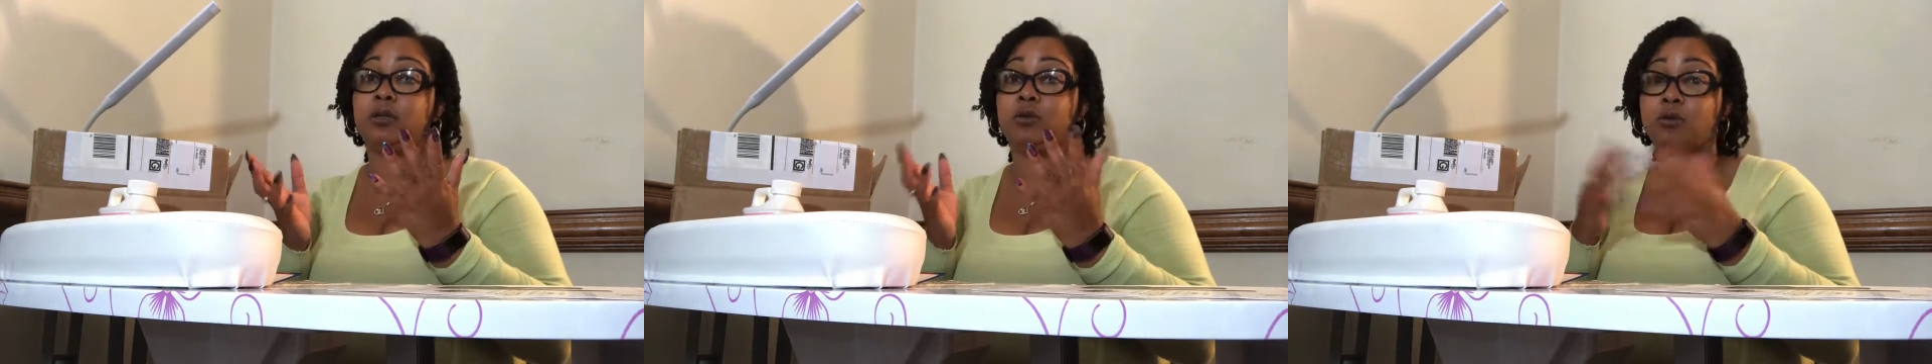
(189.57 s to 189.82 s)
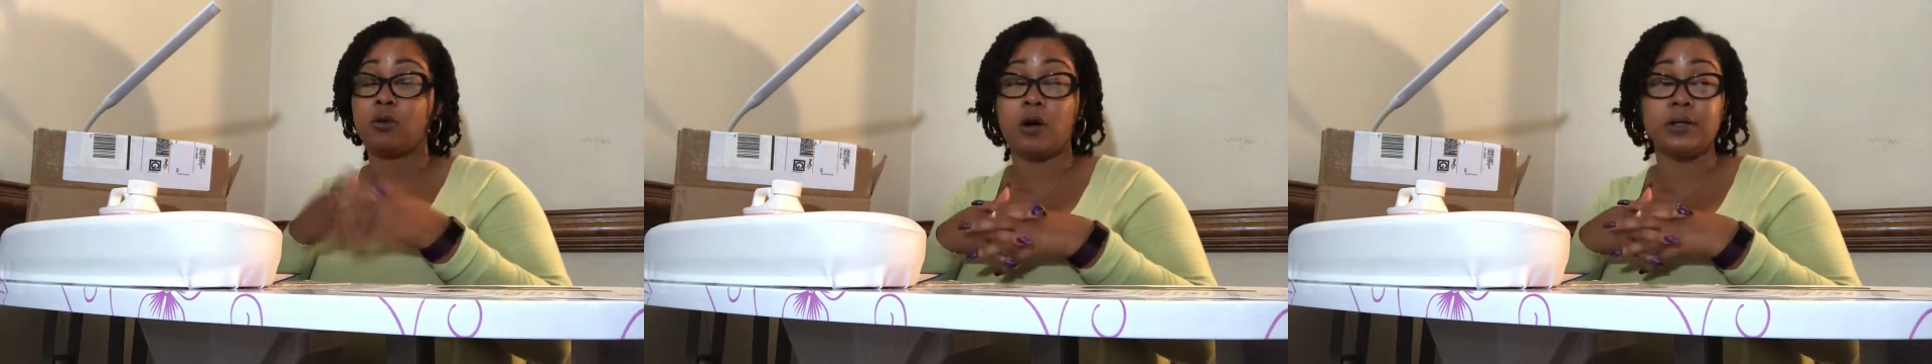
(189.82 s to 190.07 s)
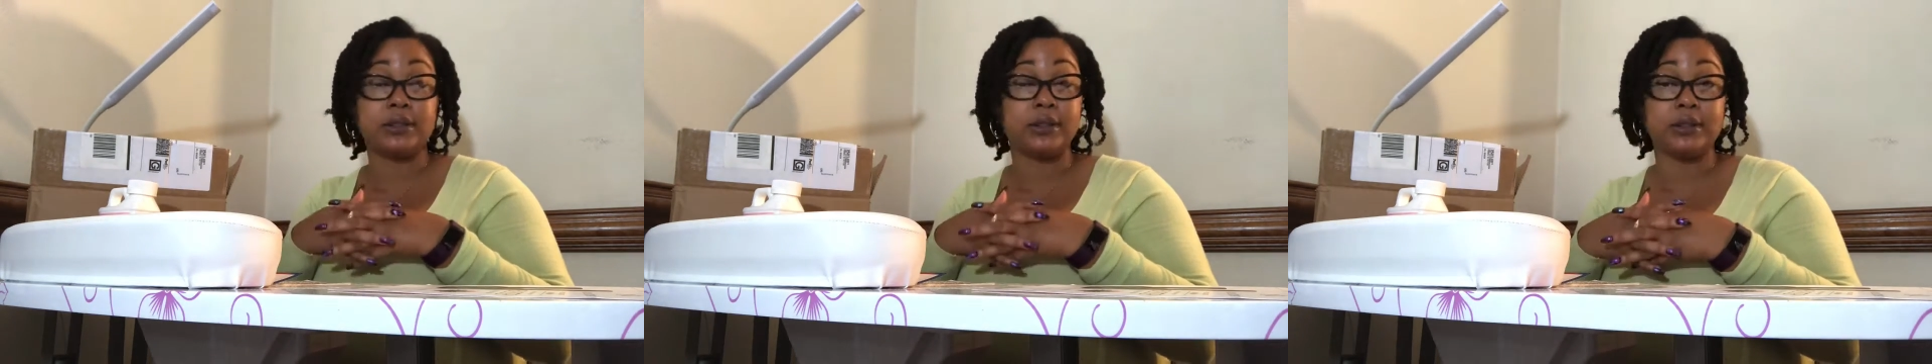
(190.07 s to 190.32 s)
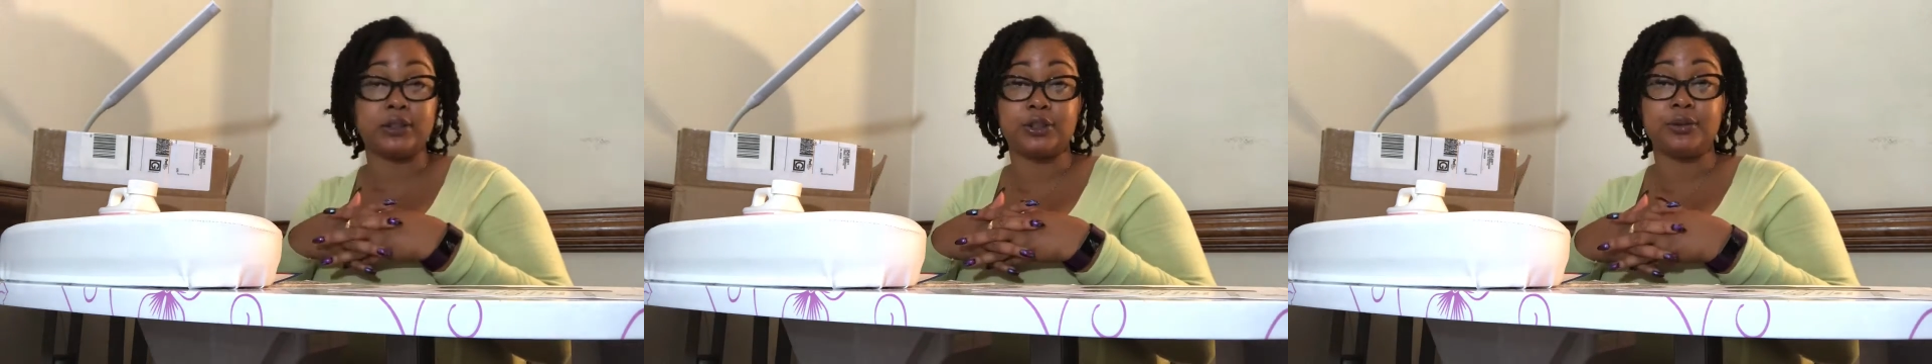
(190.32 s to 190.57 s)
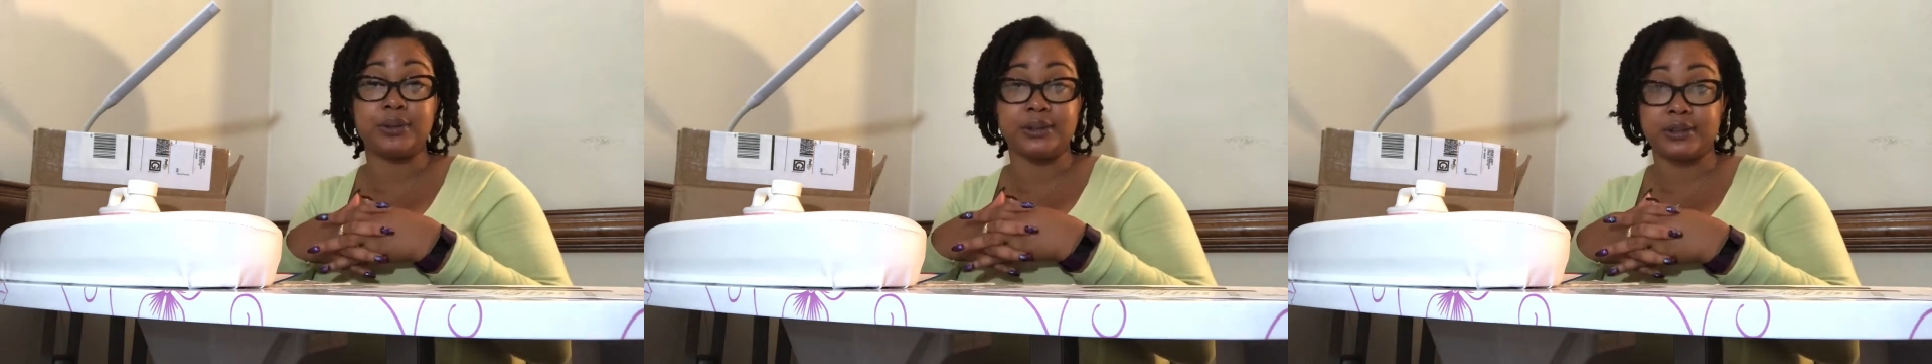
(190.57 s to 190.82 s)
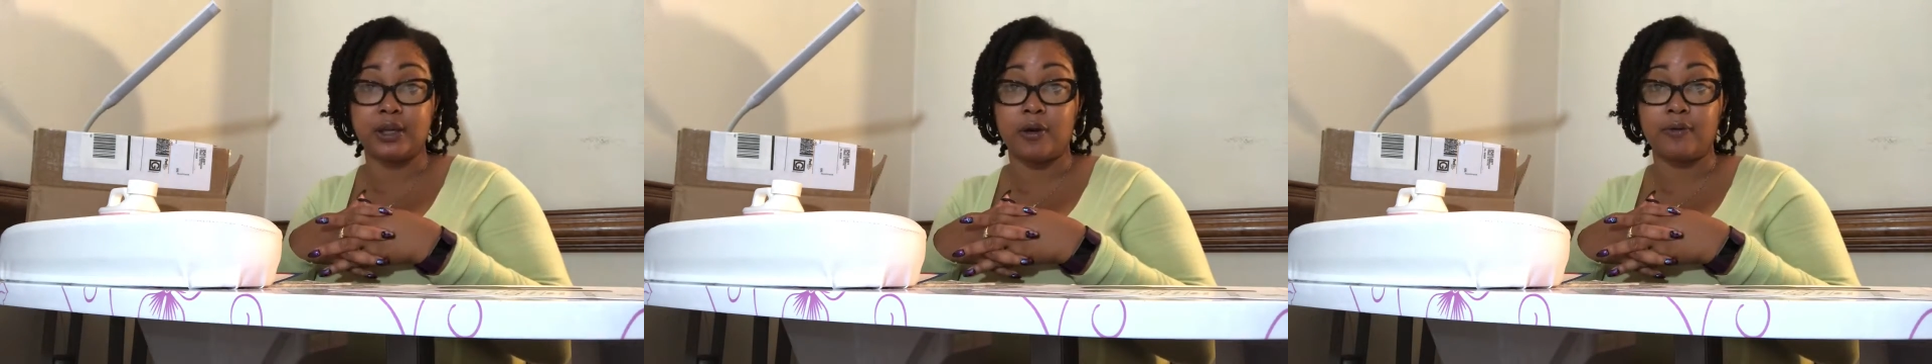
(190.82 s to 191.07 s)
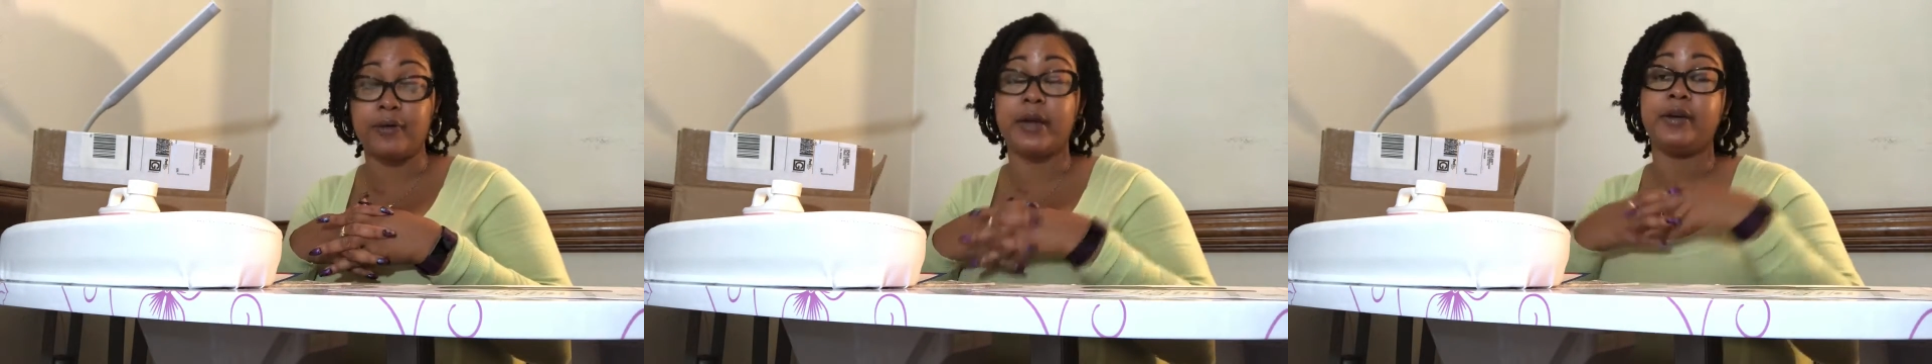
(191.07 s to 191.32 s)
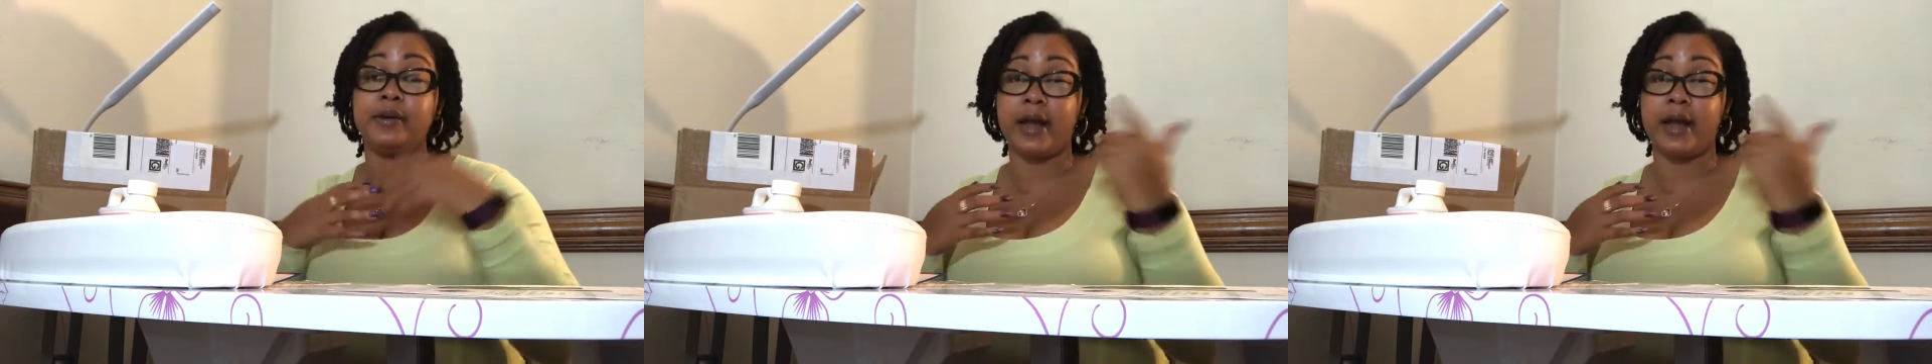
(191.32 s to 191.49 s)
cross-links to itself and